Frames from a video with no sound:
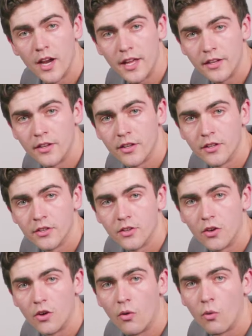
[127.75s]
red,
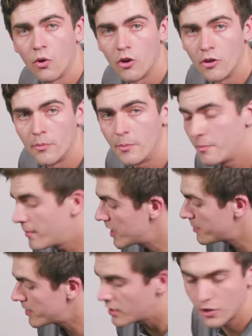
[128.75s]
or
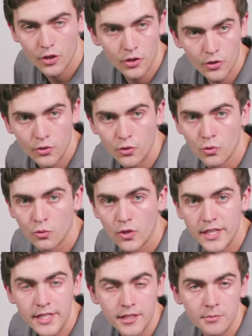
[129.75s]
maybe
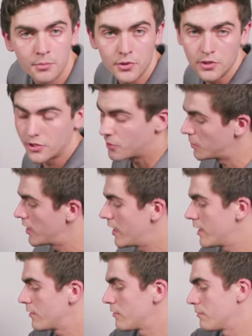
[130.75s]
green, blue,
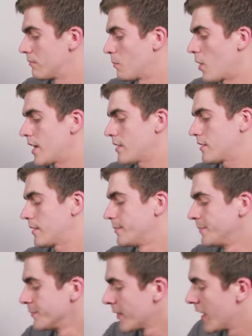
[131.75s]
and white.
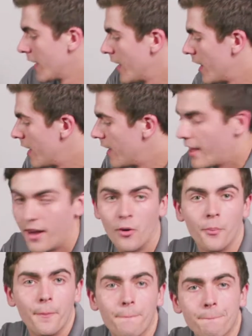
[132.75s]
Now,